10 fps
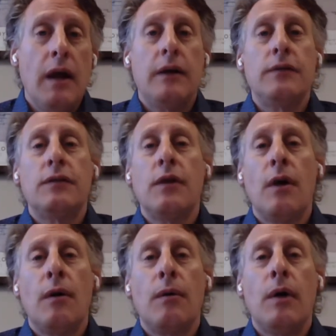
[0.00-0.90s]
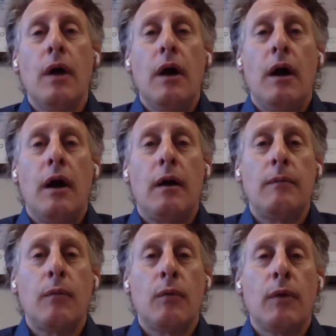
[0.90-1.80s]
And so
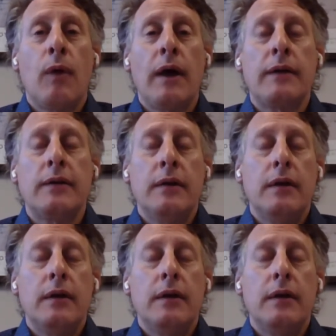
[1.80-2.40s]
we want